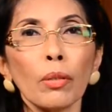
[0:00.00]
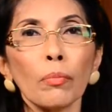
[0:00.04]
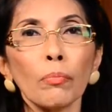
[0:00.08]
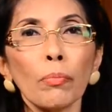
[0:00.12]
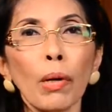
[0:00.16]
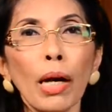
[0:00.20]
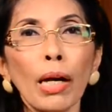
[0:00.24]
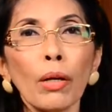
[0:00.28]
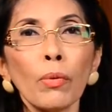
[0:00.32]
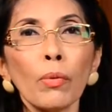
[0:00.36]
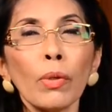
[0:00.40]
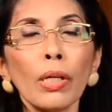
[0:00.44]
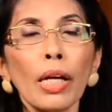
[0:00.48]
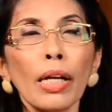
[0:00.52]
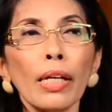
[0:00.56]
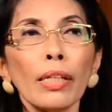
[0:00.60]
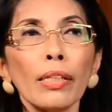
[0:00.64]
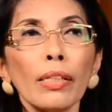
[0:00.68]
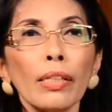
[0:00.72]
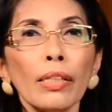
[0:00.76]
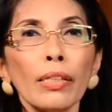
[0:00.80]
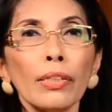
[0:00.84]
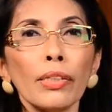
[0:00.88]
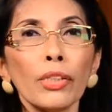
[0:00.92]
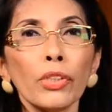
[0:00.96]
power
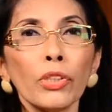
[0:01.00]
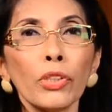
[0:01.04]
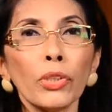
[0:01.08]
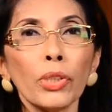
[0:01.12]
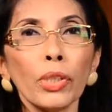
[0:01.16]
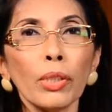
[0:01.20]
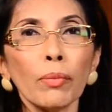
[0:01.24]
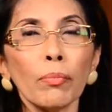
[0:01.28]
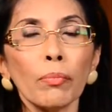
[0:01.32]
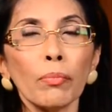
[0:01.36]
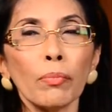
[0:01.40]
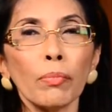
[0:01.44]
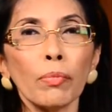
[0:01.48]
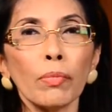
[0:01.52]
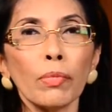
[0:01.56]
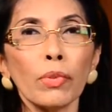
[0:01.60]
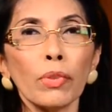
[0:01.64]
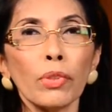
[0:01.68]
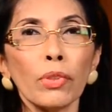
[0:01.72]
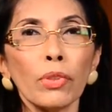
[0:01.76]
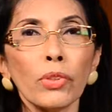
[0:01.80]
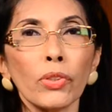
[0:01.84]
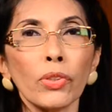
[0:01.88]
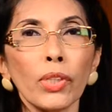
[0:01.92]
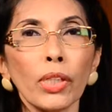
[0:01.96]
and leadership,
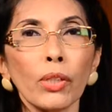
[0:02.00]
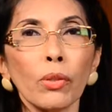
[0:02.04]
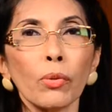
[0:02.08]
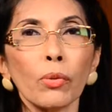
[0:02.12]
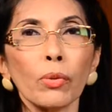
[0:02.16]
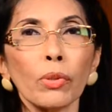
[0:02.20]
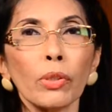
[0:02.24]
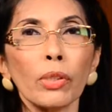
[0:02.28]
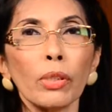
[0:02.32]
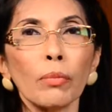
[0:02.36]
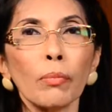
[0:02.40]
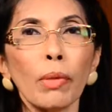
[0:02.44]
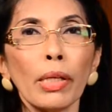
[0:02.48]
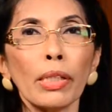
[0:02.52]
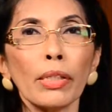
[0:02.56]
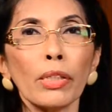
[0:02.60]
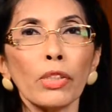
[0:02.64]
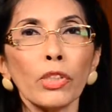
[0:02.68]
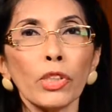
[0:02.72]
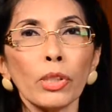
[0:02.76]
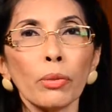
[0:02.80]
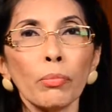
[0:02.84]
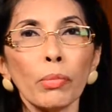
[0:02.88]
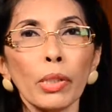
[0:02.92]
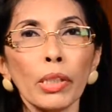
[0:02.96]
stakeholder
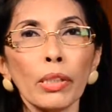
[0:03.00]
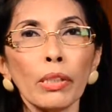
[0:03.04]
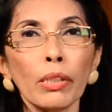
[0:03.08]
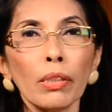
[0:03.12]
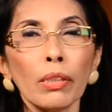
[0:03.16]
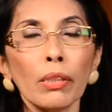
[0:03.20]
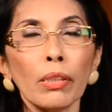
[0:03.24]
management,